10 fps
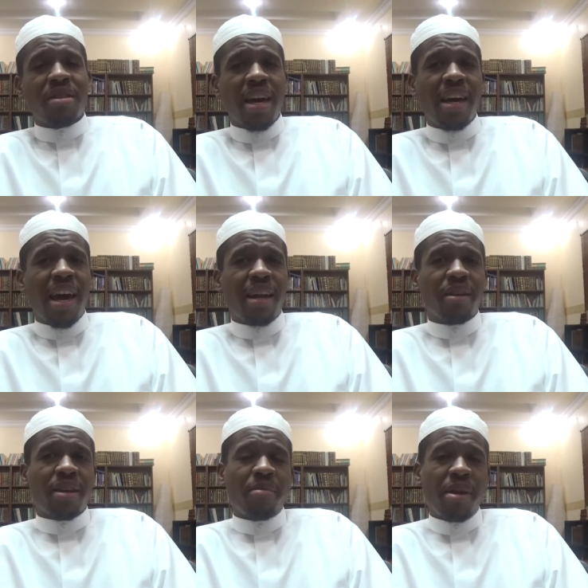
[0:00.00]
they
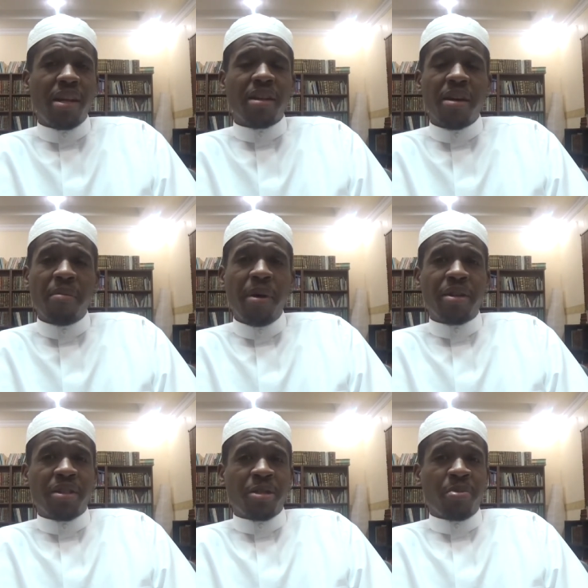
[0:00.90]
had committed
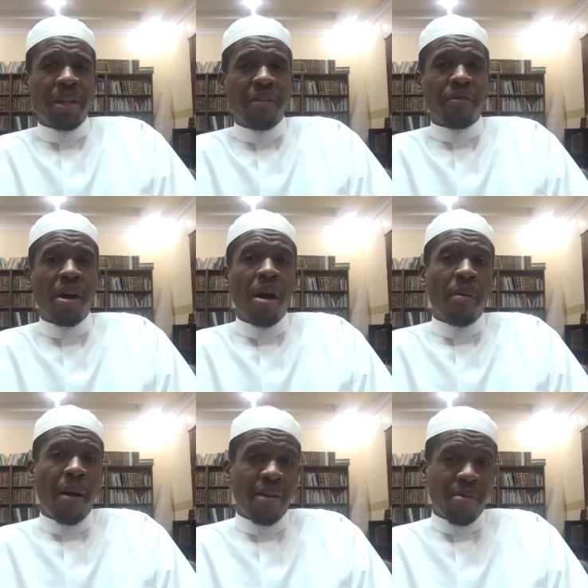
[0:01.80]
major disbelief
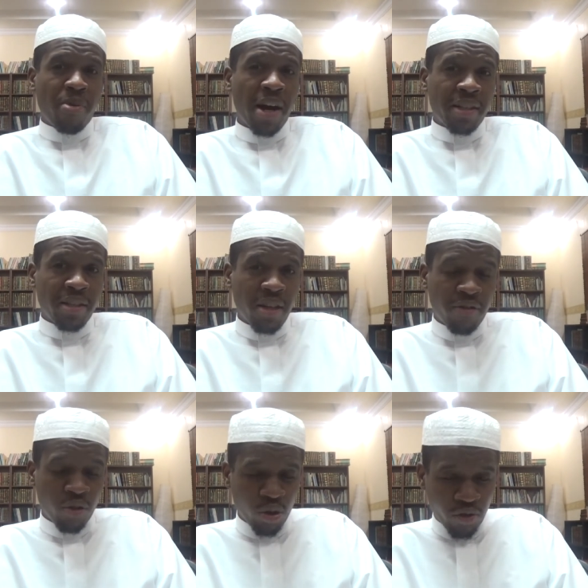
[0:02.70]
by their practice of
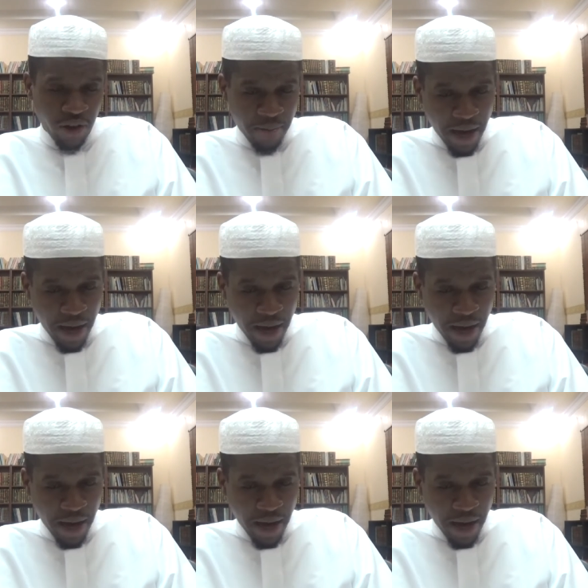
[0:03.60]
sorcery and